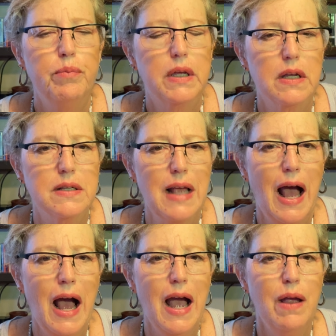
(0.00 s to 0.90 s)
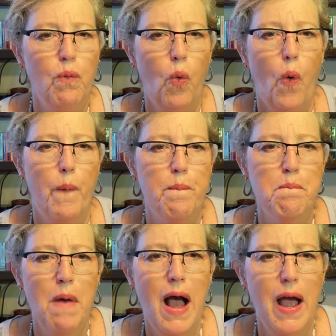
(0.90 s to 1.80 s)
because I want
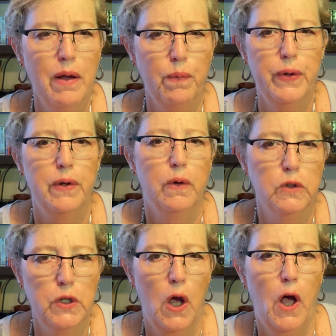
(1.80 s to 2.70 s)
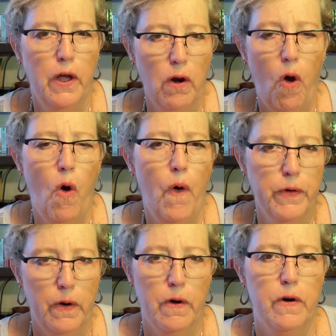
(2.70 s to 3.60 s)
my will done
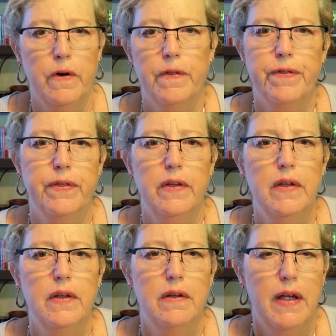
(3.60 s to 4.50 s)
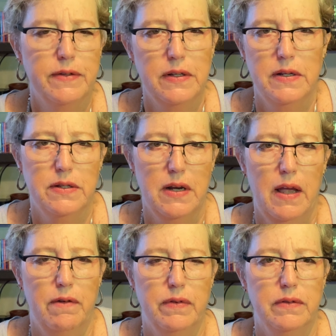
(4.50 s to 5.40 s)
on earth as it is in
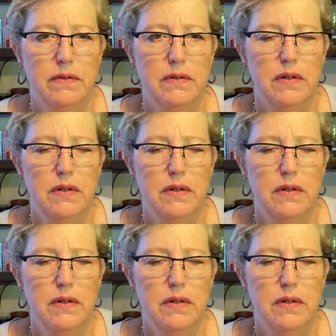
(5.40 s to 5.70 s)
heaven.